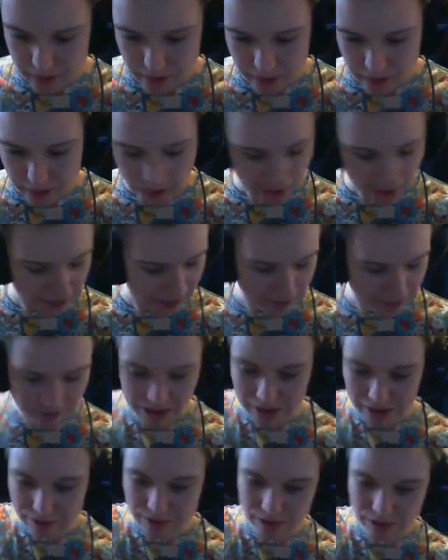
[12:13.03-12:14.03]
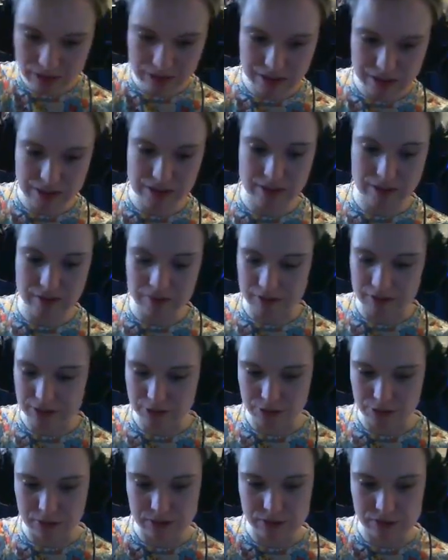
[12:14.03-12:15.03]
Okay, well I feel like
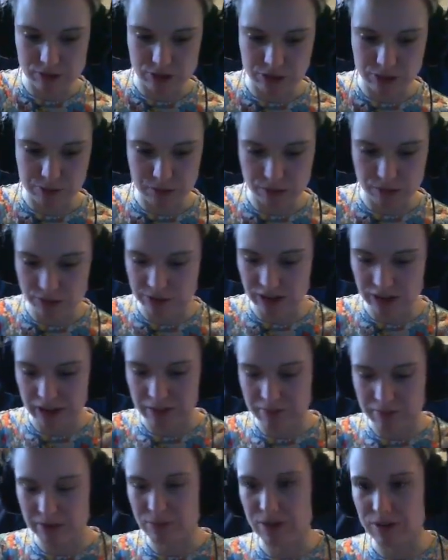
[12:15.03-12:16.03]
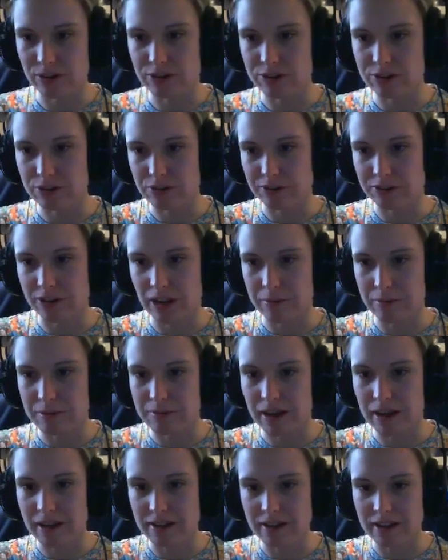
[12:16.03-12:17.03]
because we got just pulled Celebi, we got to do a Celebi
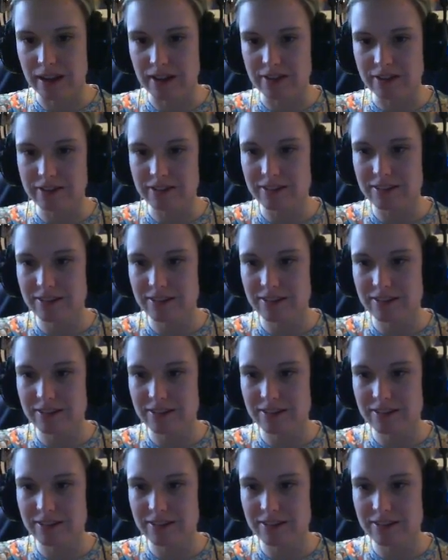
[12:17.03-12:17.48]
pack next.